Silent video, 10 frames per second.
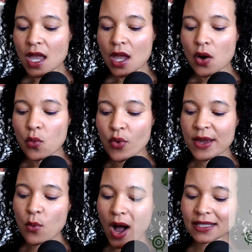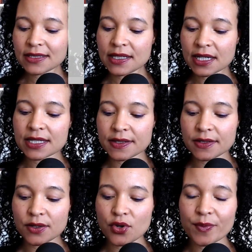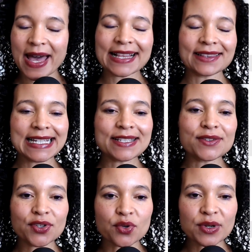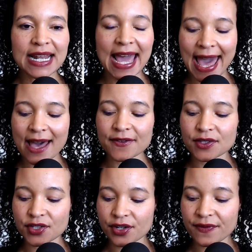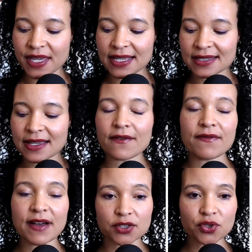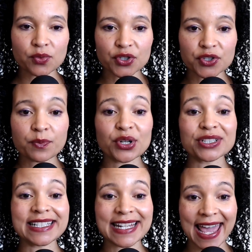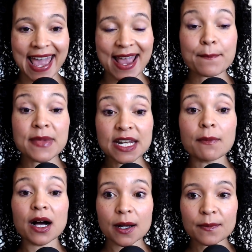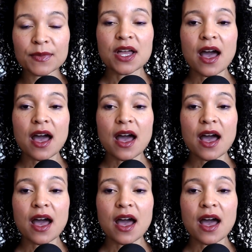We want to consume at least 2.5 servings of vegetables per day, minimum.